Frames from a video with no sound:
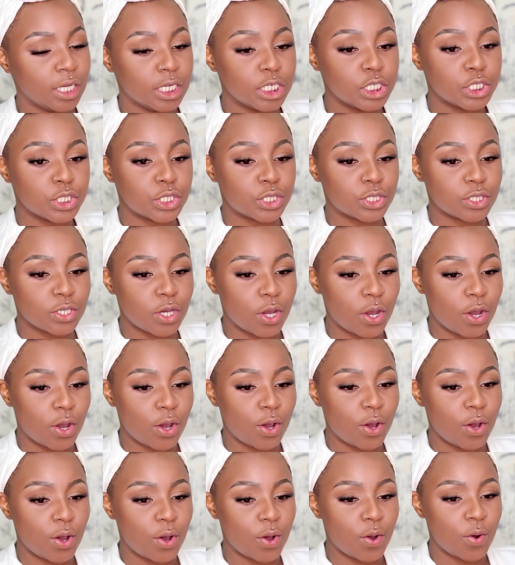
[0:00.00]

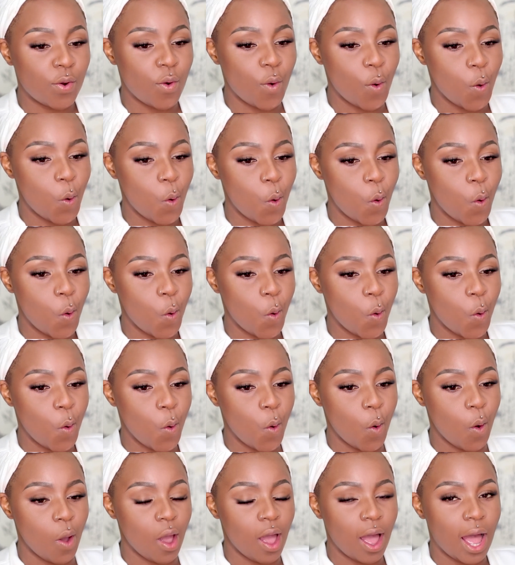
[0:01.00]
So,
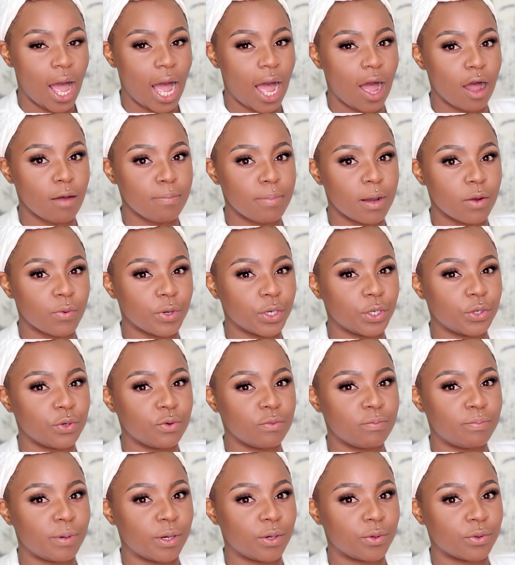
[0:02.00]
how about we do
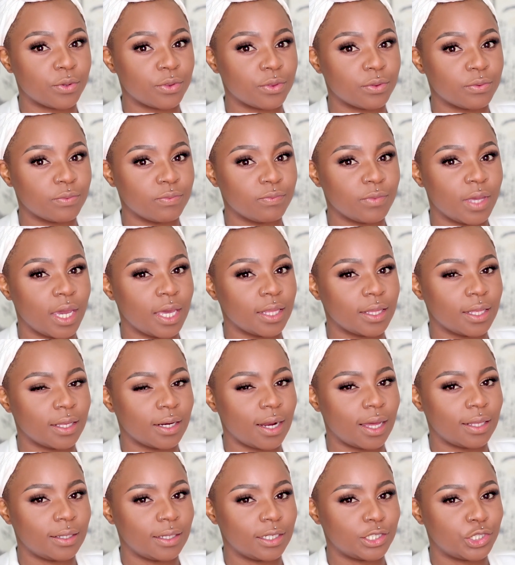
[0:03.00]
both and then
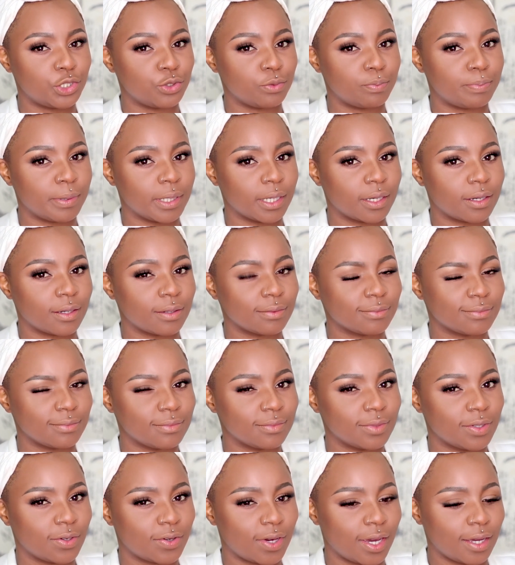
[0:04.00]
I'll let you pick,
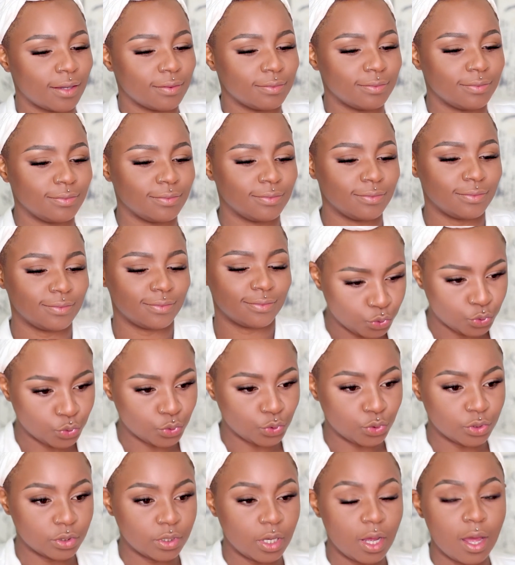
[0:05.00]
okay?
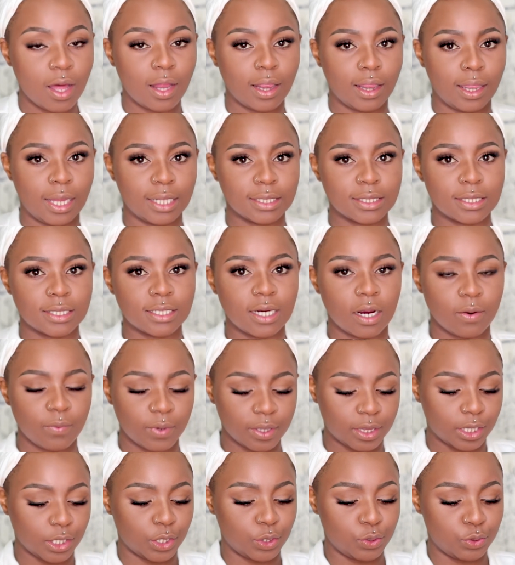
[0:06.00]
Let's start
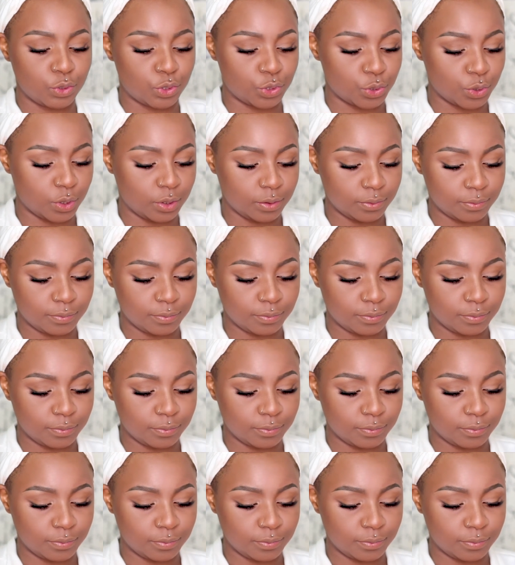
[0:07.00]
with the neutral.